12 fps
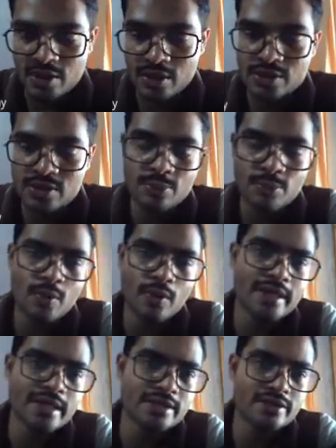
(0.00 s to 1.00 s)
We are not only
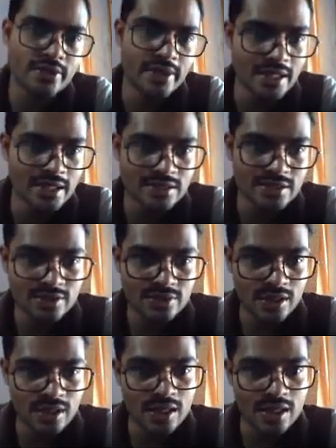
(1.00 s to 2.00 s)
providing trainings,
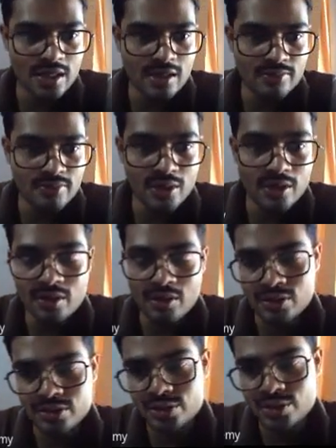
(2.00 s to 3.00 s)
uh, we are
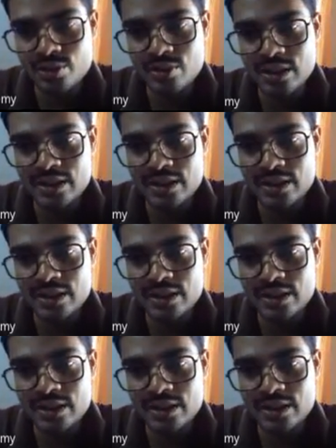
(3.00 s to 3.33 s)
also